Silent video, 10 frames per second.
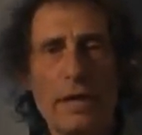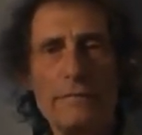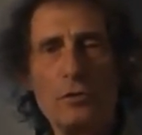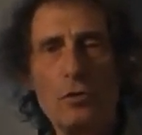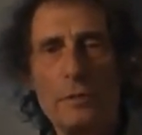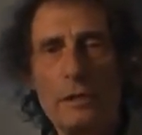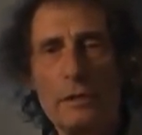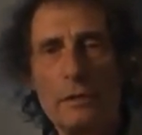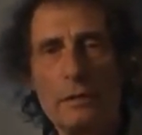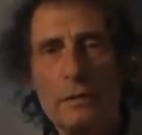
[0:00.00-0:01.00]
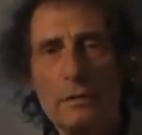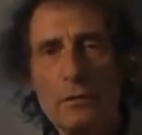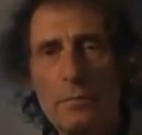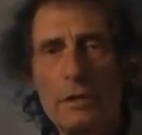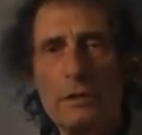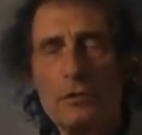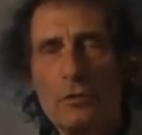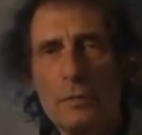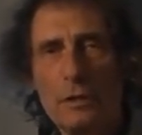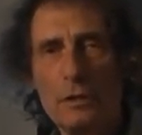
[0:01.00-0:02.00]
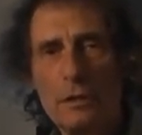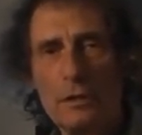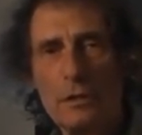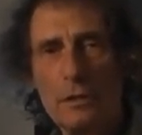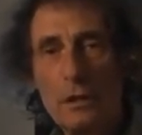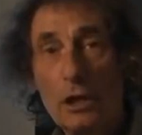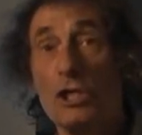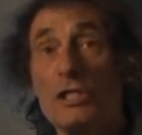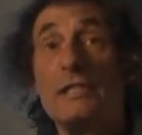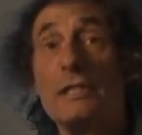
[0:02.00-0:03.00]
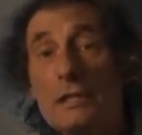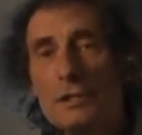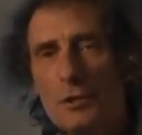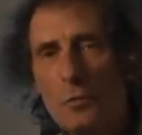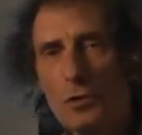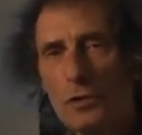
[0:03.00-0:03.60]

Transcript: behaves normally, completely normally. He sees the